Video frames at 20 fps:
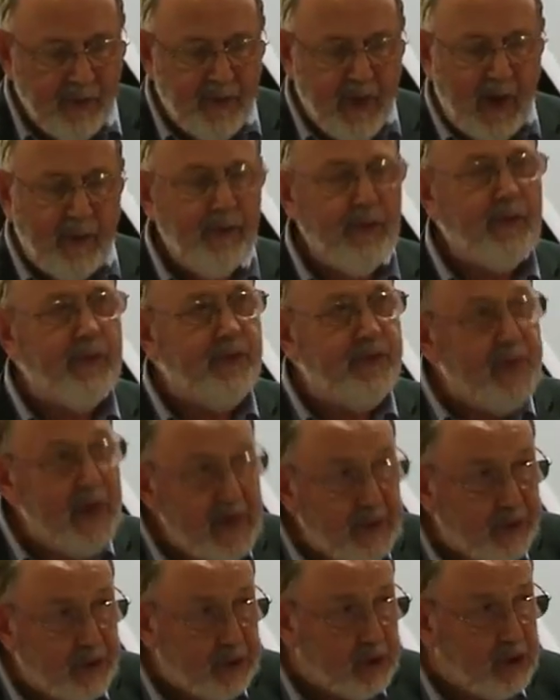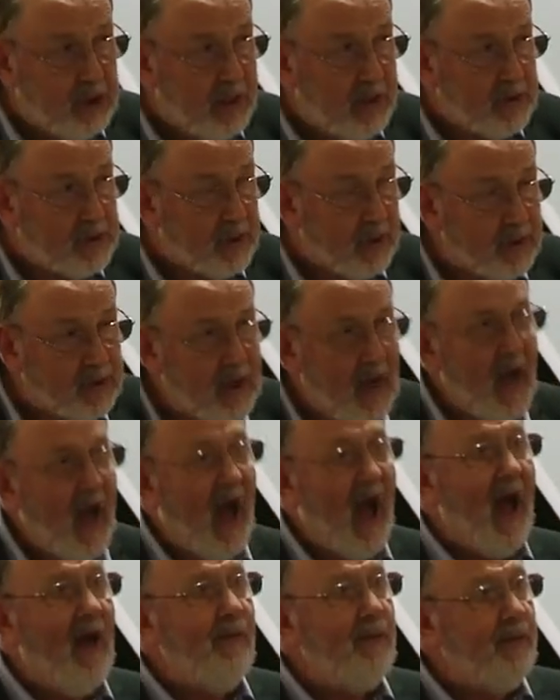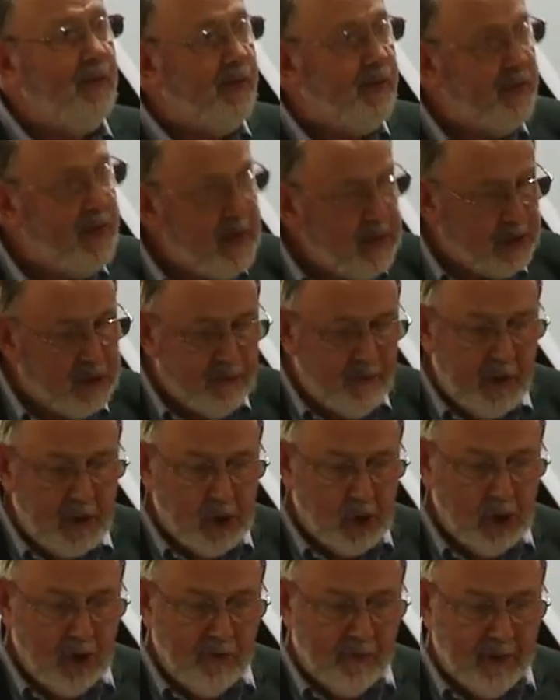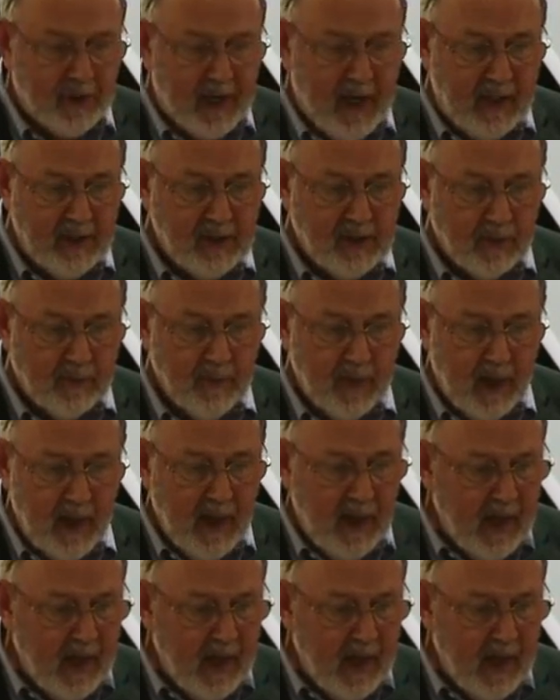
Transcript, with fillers: that this Jesus and this vision of the kingdom